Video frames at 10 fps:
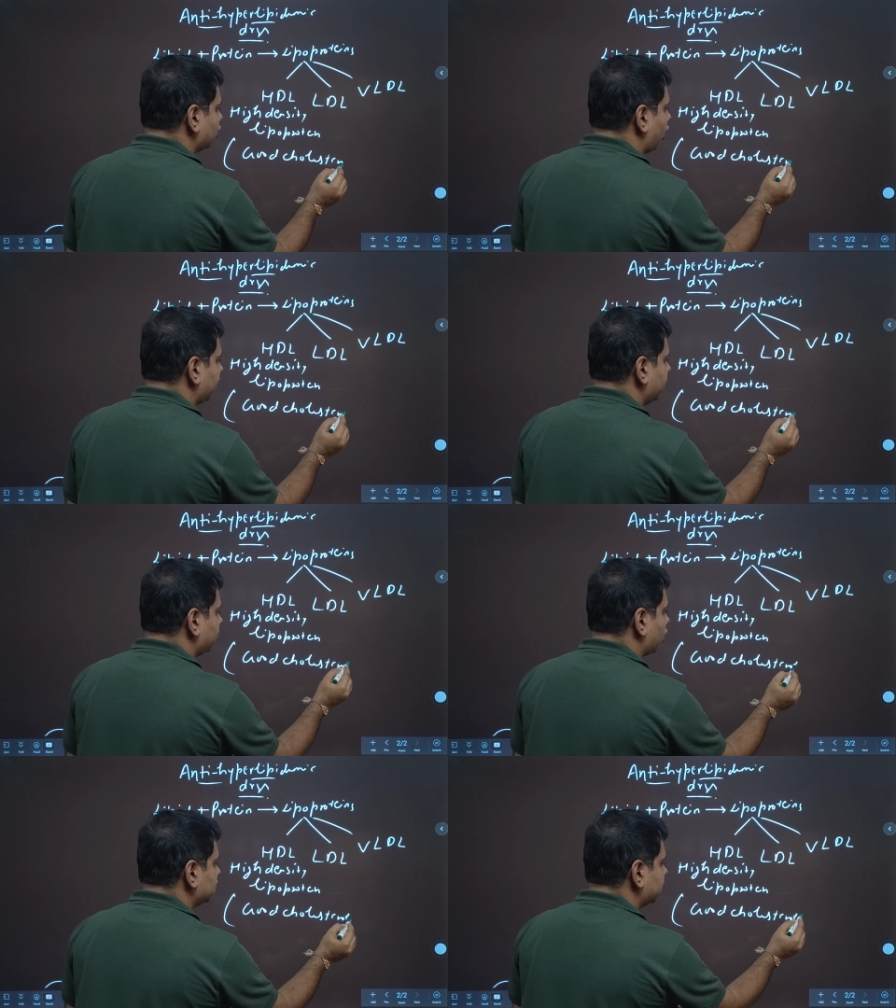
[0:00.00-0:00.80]
not
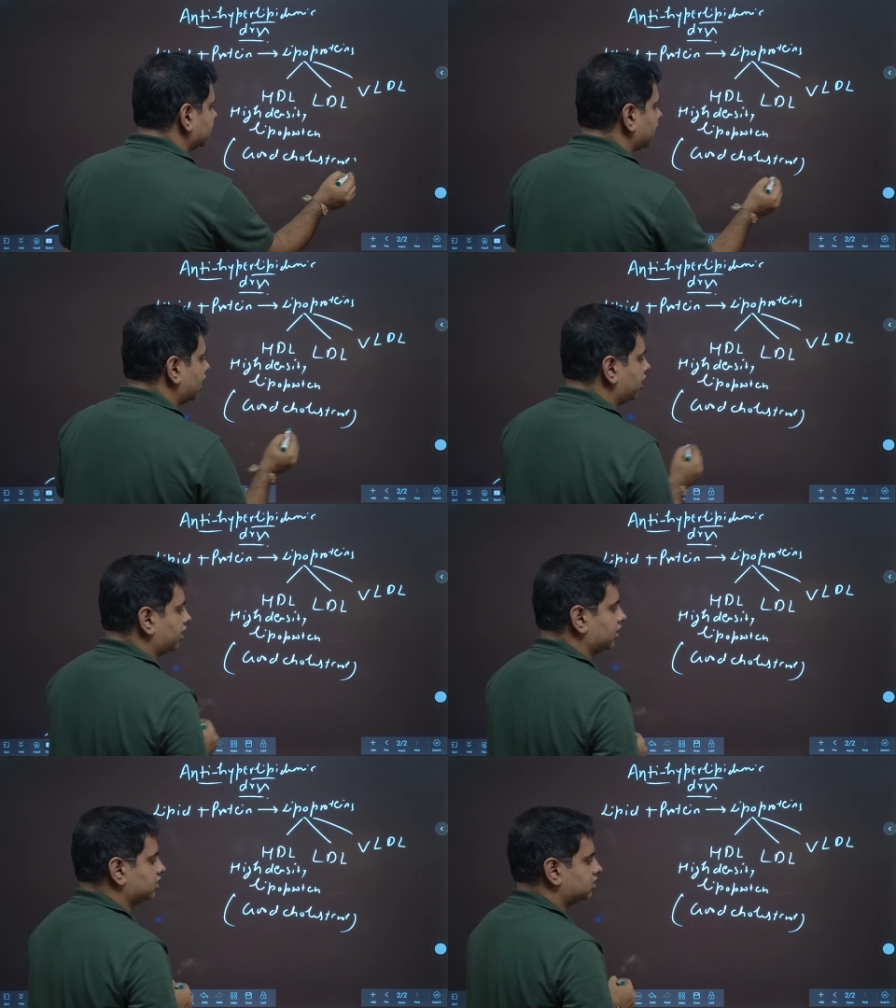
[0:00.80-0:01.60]
deposit in the
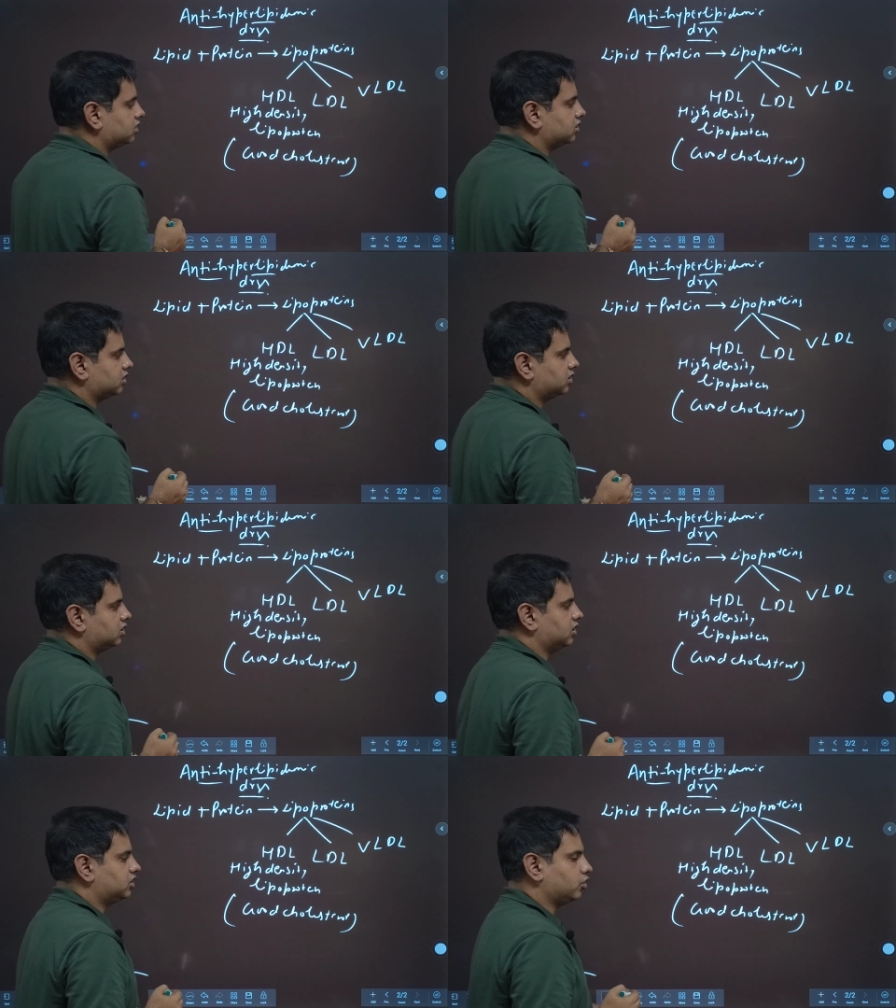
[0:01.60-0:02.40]
arteries,
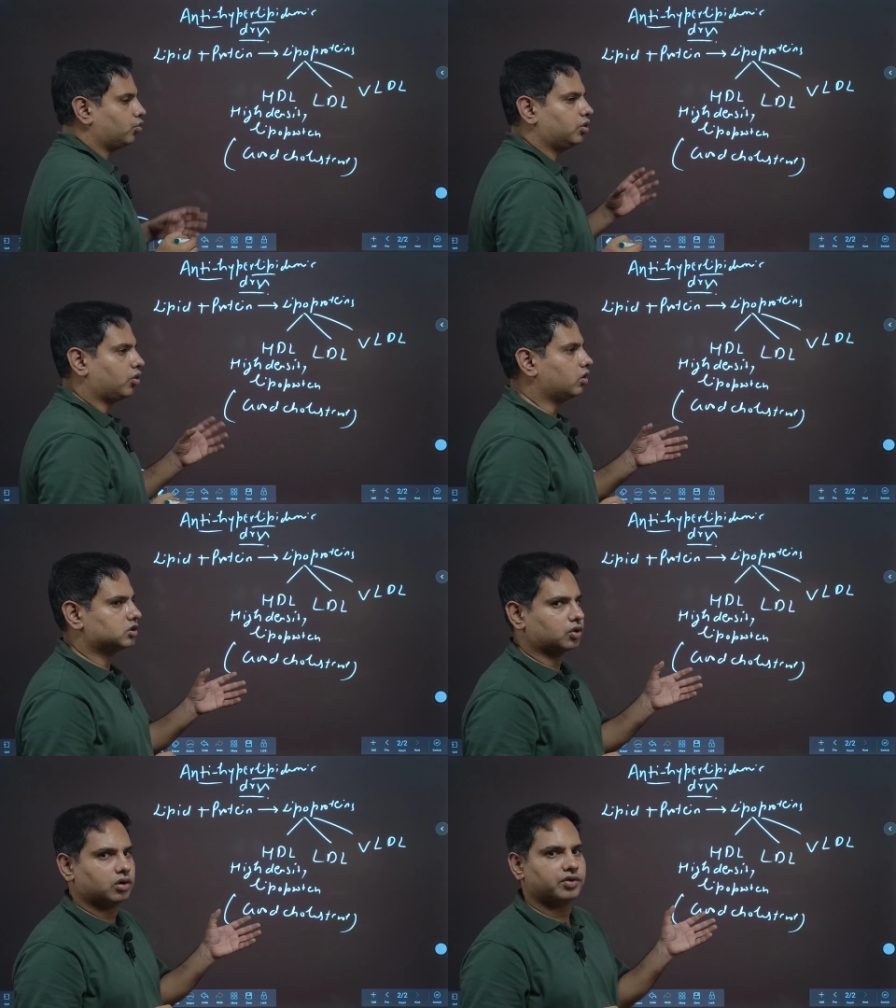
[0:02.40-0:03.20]
it's a good
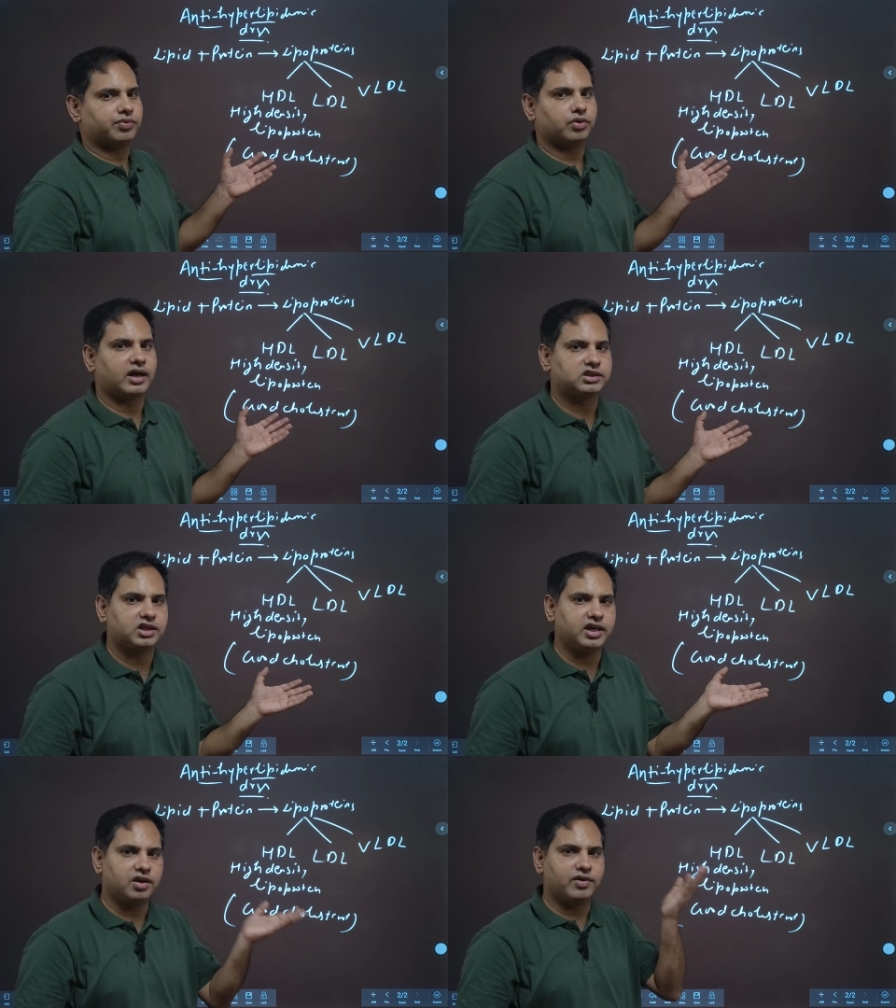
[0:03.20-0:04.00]
cholesterol. If your
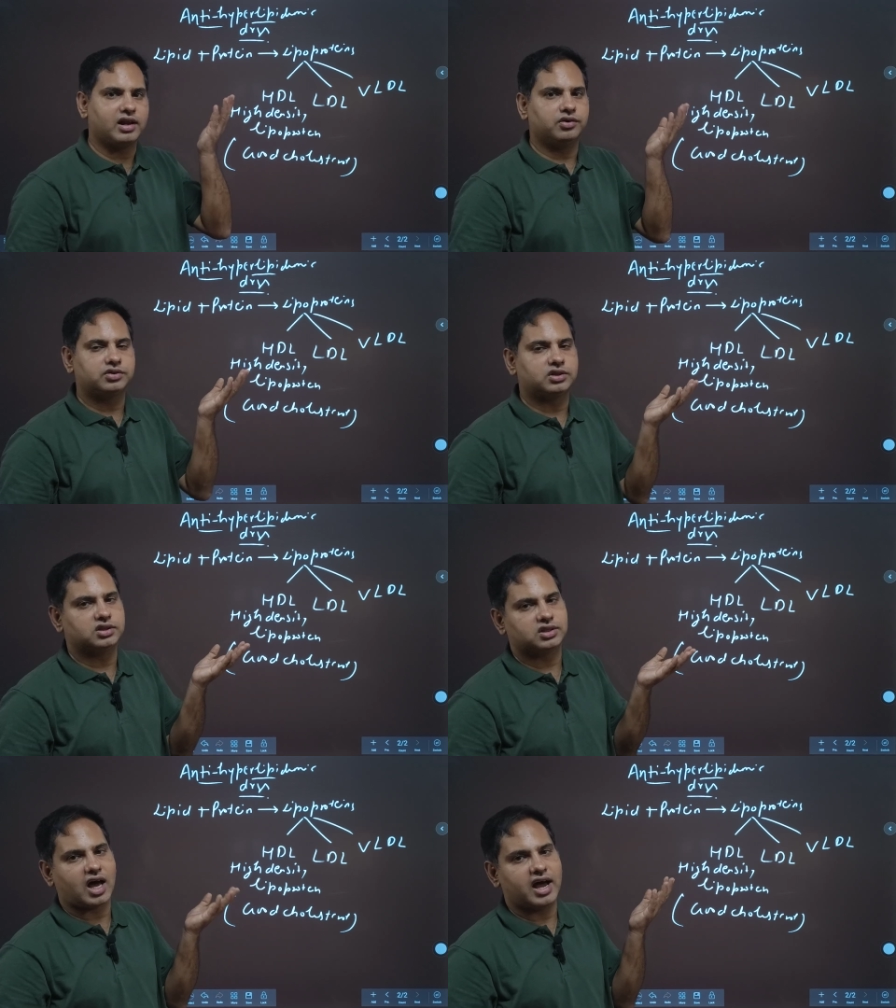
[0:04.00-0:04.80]
HDL values
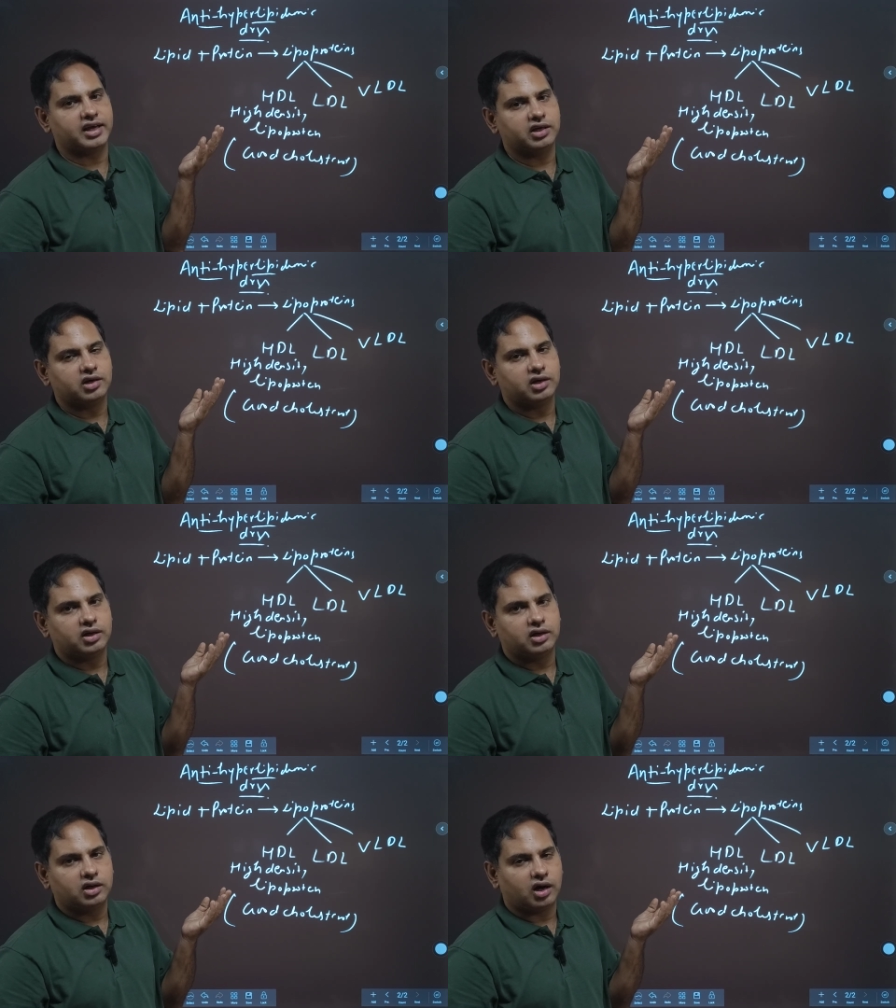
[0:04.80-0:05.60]
is high,
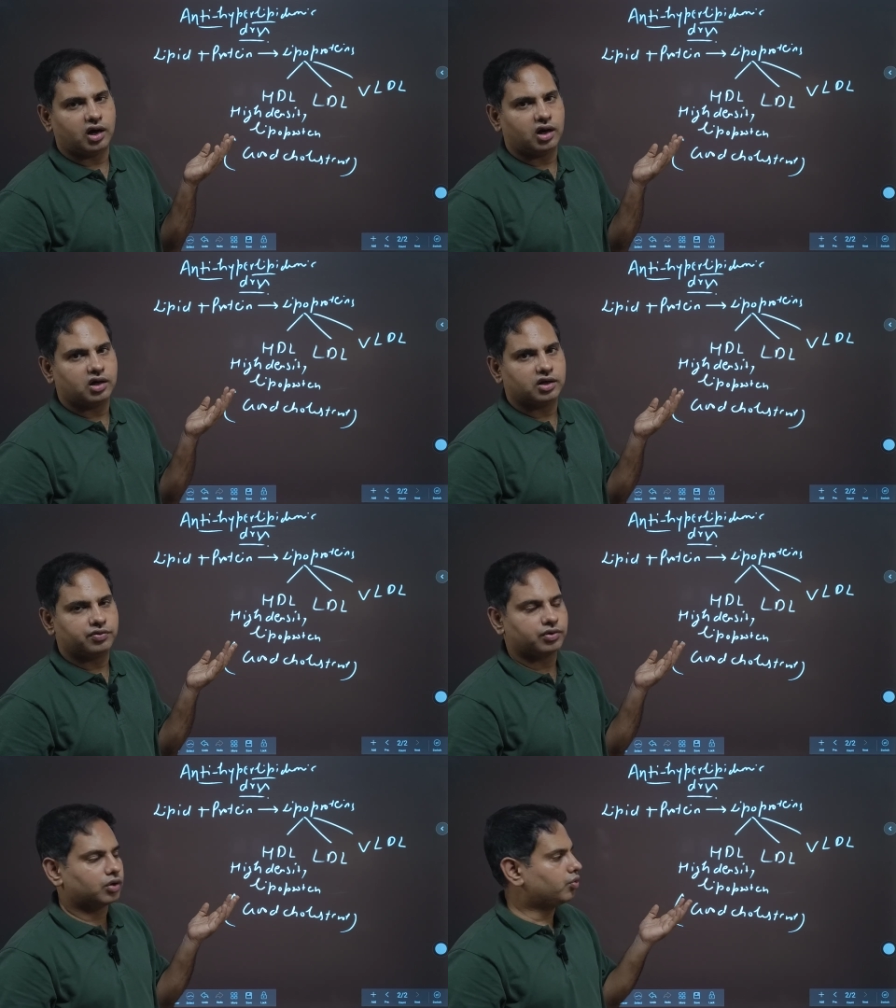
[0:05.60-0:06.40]

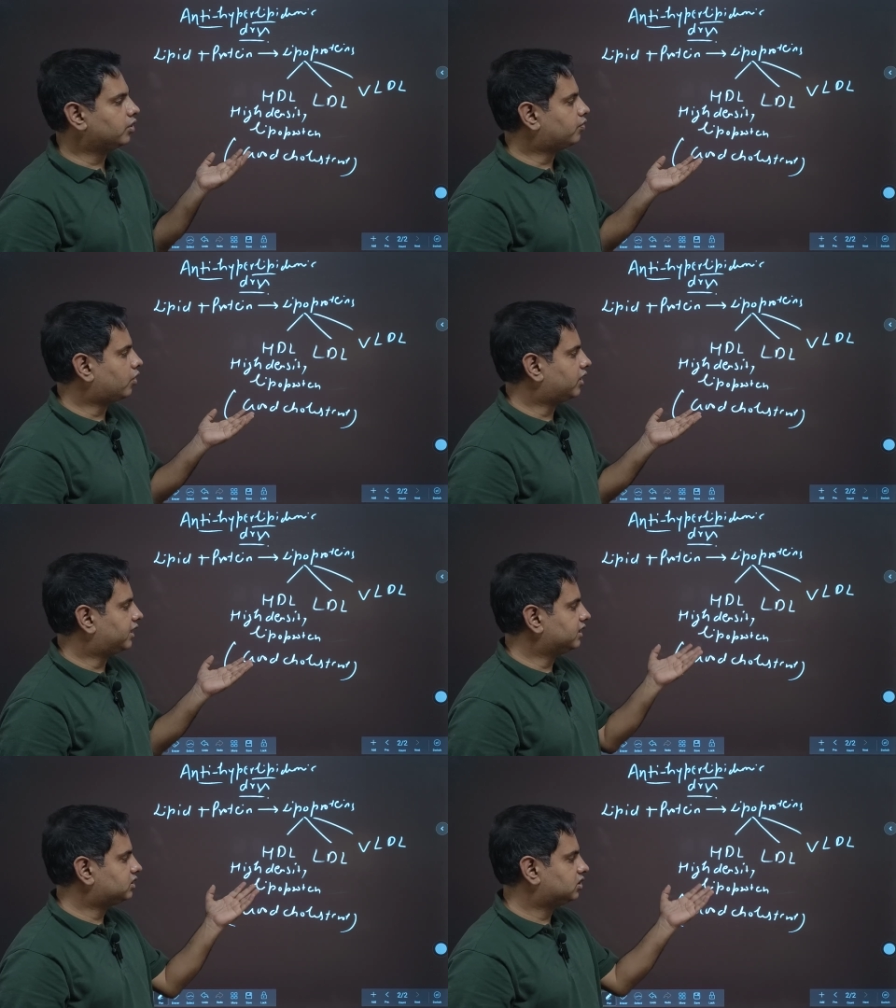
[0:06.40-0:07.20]
if you are going for a
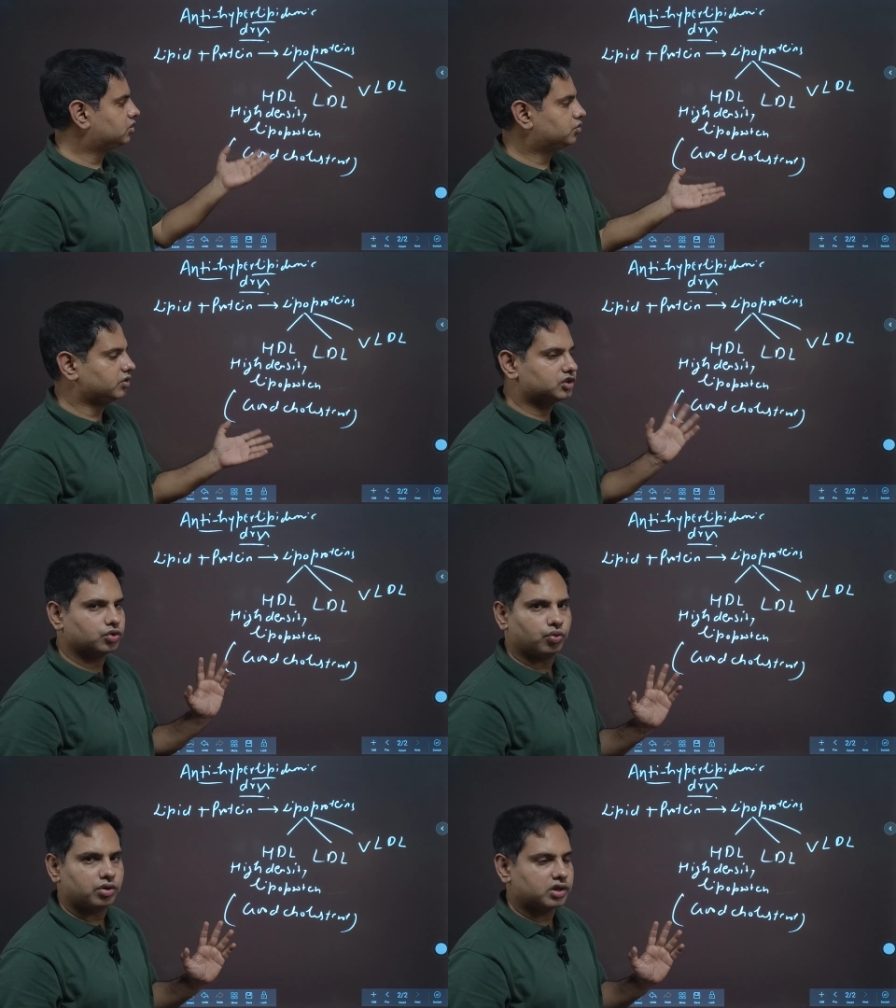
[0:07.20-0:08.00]
test, so it's a
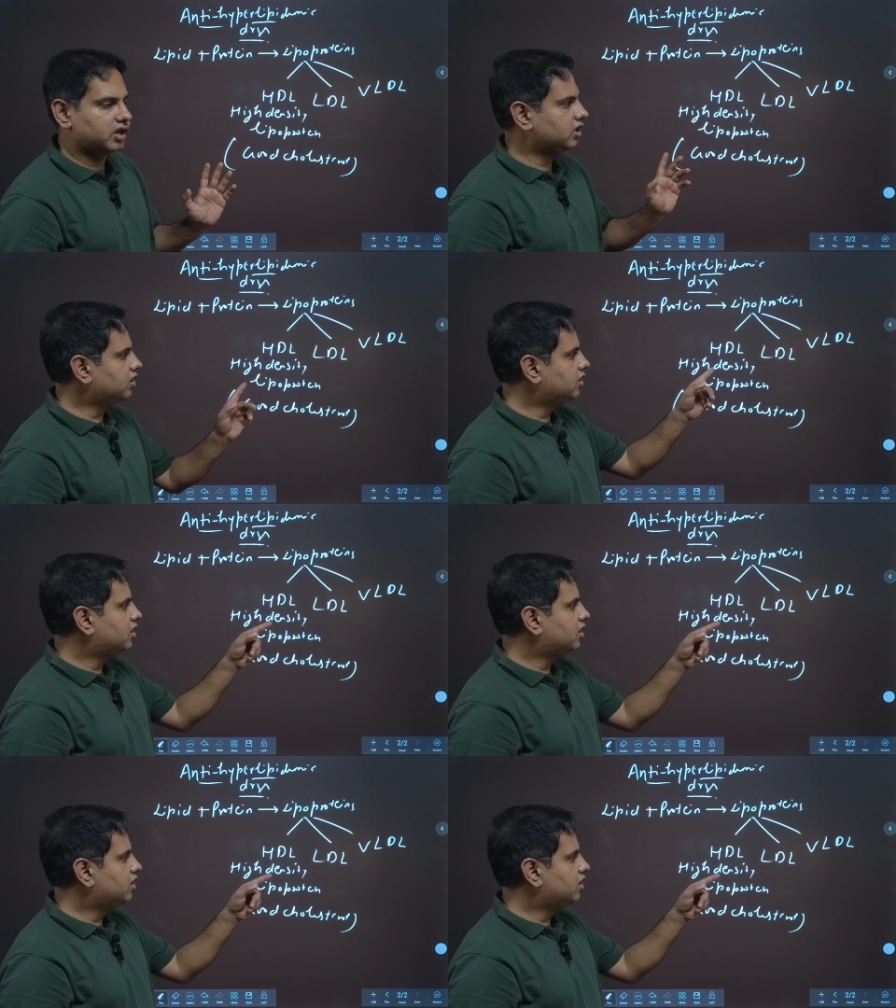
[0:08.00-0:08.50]
good thing.